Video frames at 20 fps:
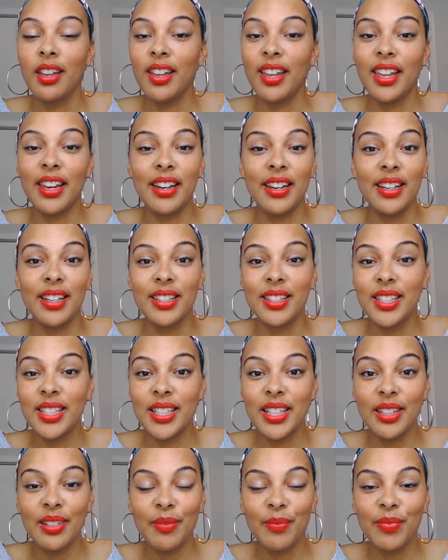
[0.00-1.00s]
in an
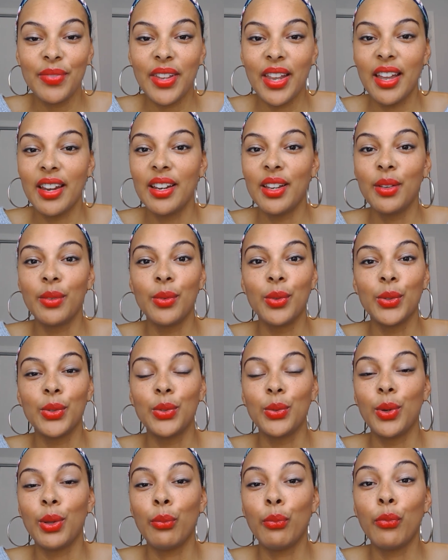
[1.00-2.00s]
instant and he will
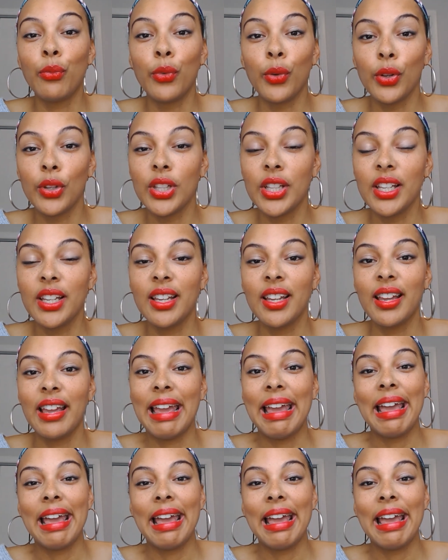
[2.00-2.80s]
do it fully